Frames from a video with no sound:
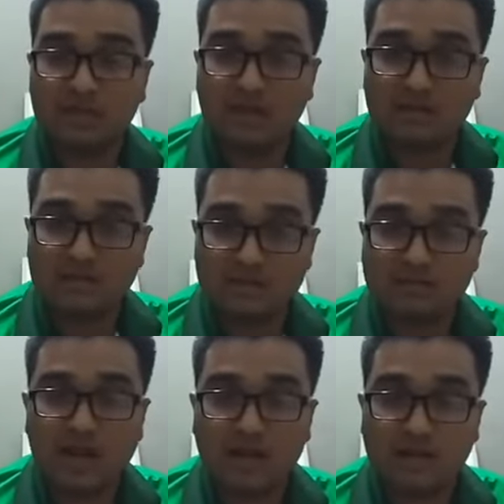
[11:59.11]
and this is
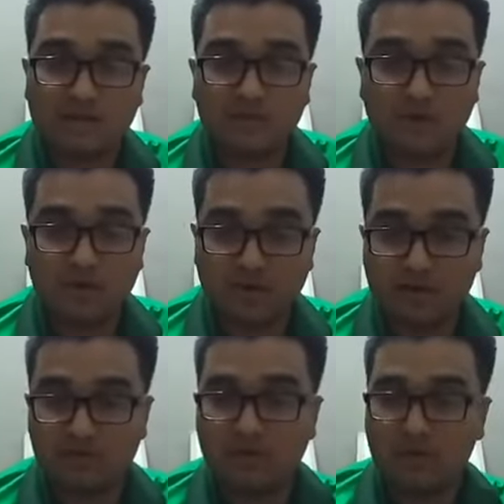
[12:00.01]
highly
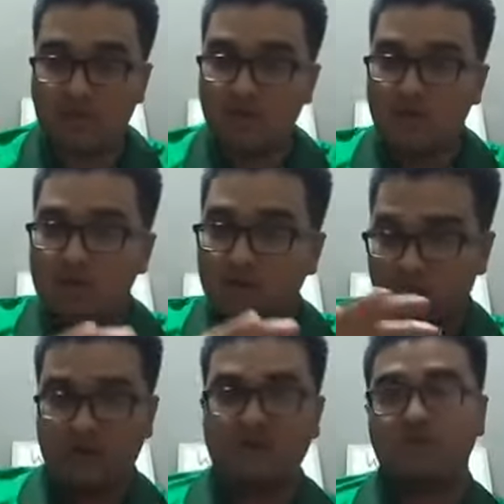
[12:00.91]
important for
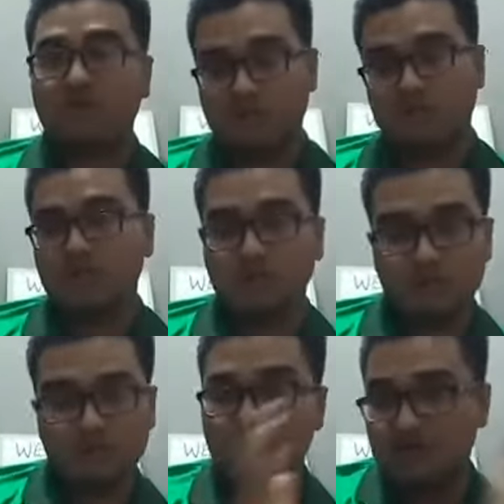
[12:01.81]
credit question in
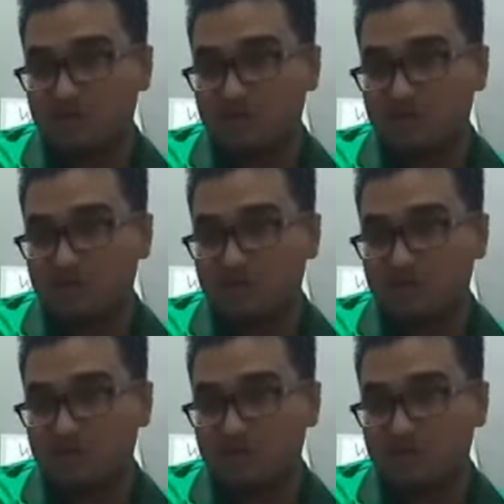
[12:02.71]
your upcoming